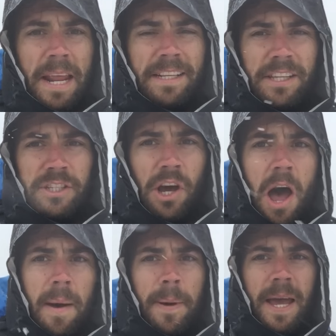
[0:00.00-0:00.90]
Made it to the
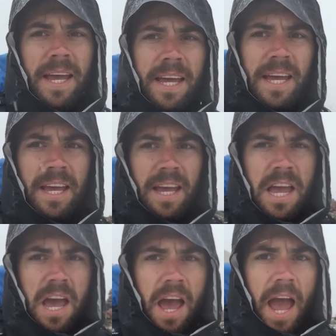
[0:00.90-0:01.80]
top,
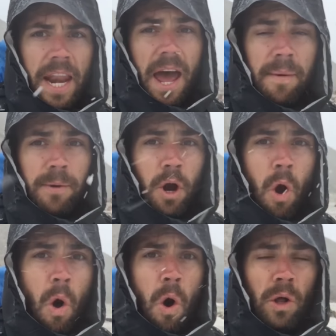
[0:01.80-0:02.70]
and I'm
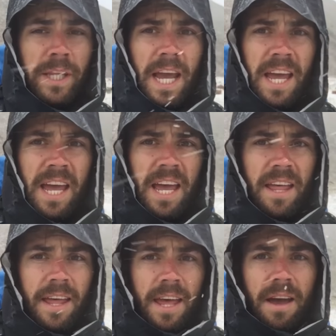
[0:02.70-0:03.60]
cold.
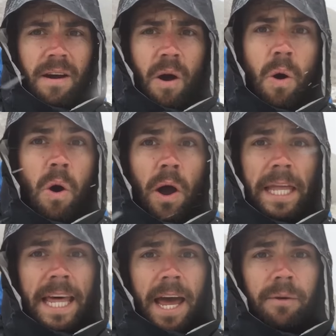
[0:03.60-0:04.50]
Oh,
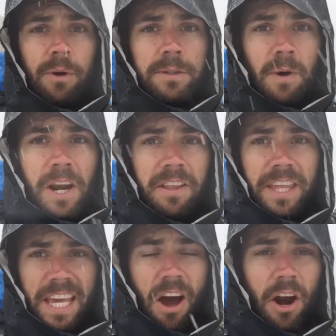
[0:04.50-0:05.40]
and that was one of
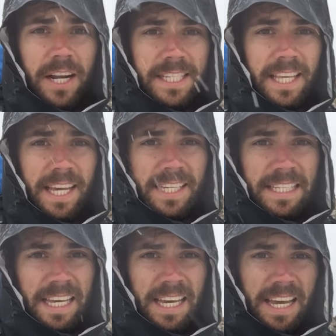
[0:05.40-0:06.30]
the hardest
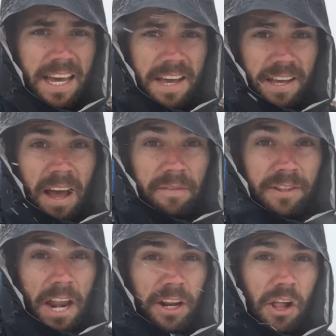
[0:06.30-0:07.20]
things I've
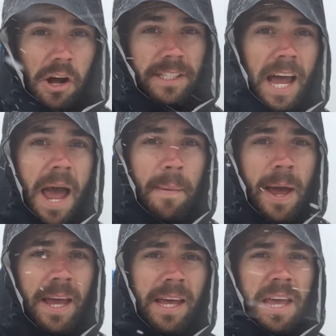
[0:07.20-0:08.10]
done in a long time.
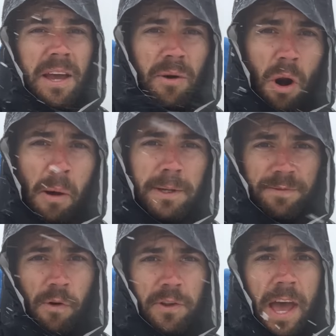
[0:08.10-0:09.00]
We're
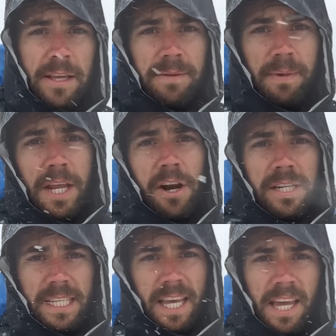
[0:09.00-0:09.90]
almost 4,000
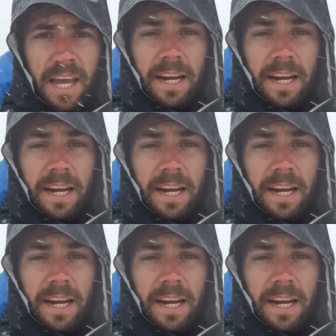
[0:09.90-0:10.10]
meters.